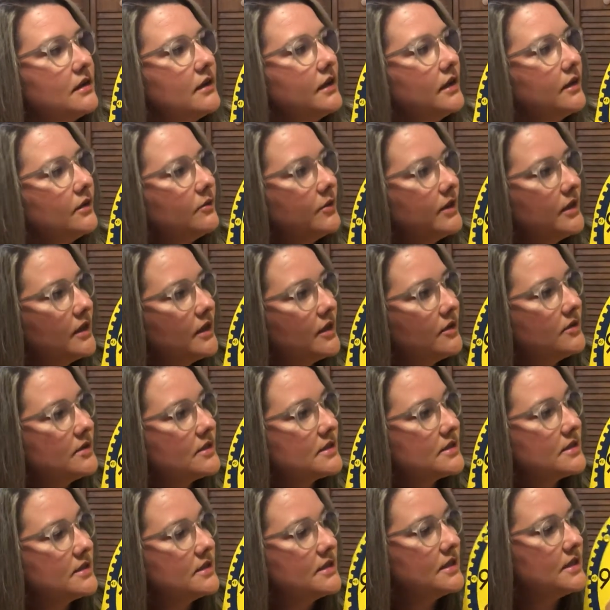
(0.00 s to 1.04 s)
and we
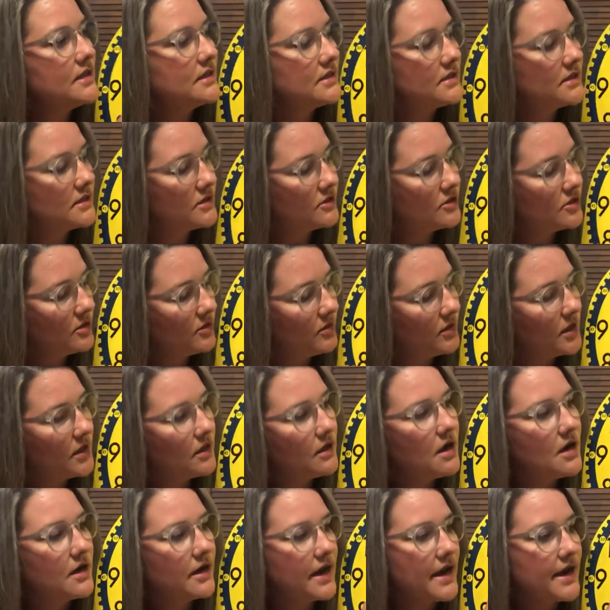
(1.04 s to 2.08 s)
notice this Judy
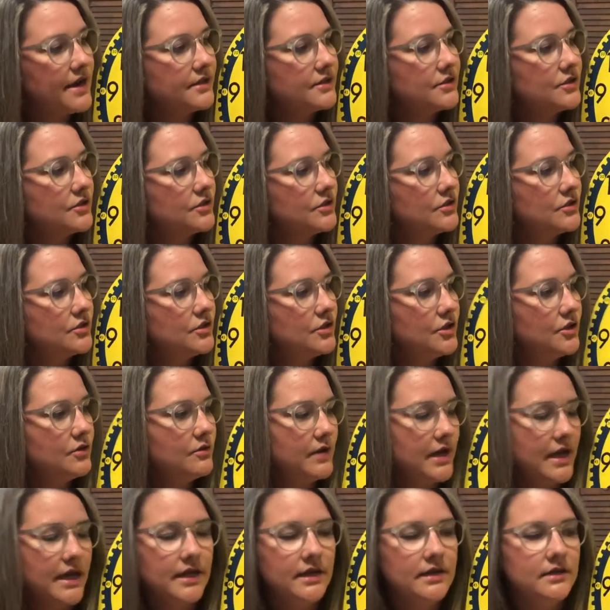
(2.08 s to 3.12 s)
clock has 2
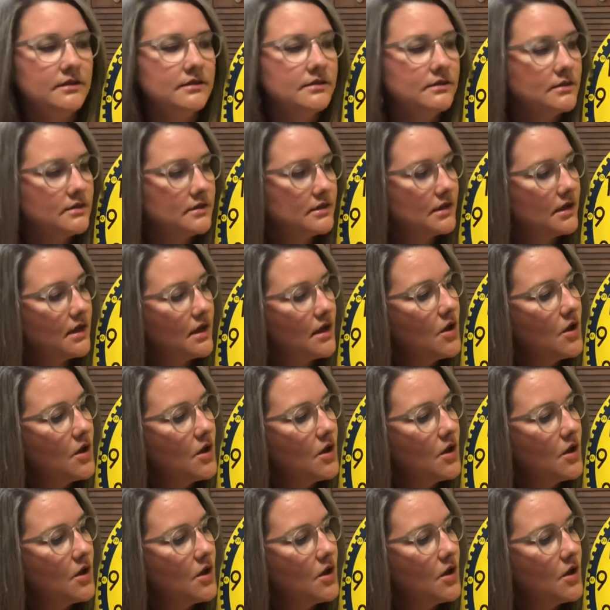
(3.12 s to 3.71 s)
hands.